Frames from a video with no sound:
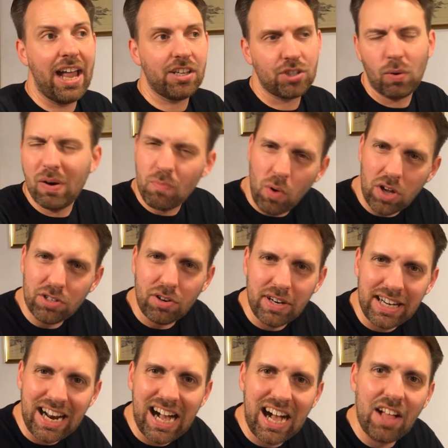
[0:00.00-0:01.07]
So I'm
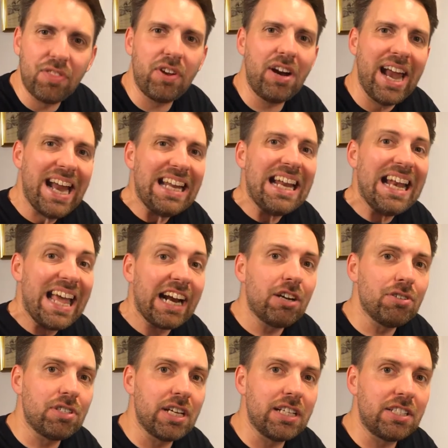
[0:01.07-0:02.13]
wondering, are there any
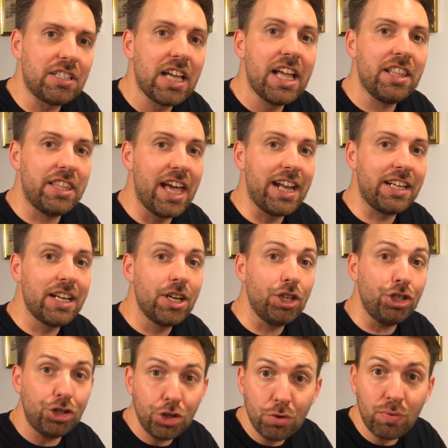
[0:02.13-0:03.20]
Lego sets that
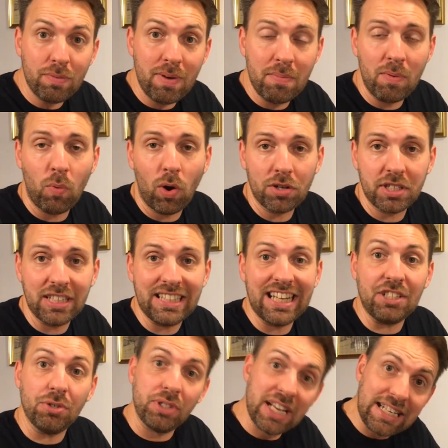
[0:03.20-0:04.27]
you remember wanting
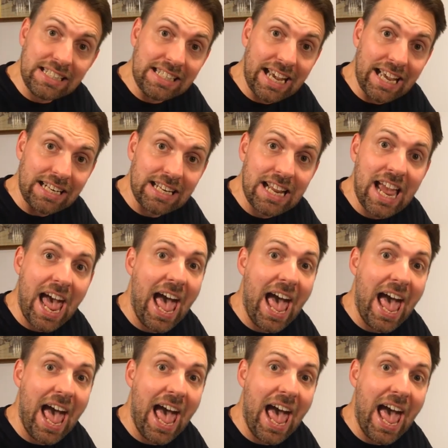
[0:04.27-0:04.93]
that you didn't get,